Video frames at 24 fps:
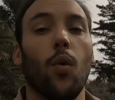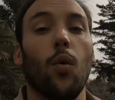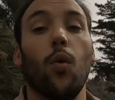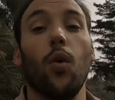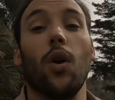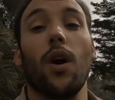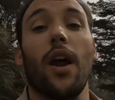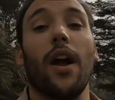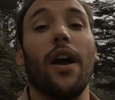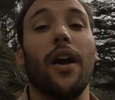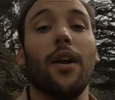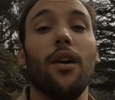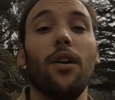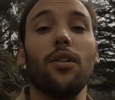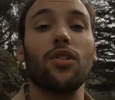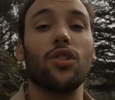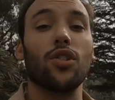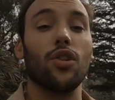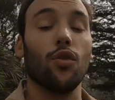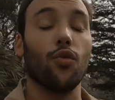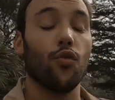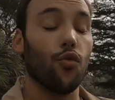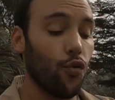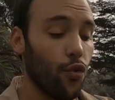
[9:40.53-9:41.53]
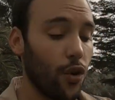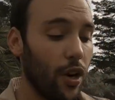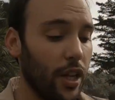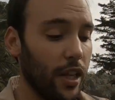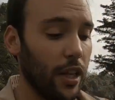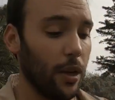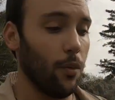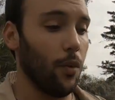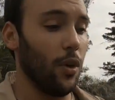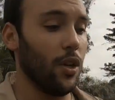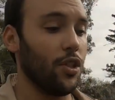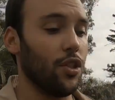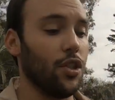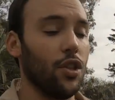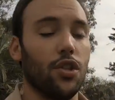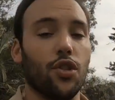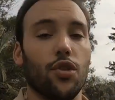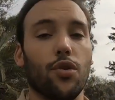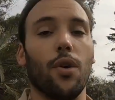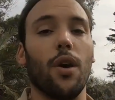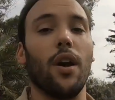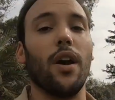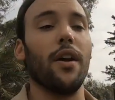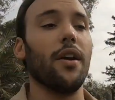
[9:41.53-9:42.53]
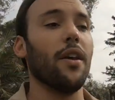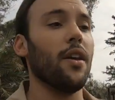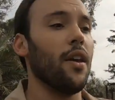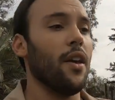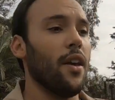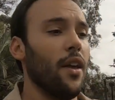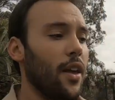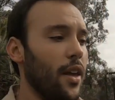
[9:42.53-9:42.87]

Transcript: what I also really want to try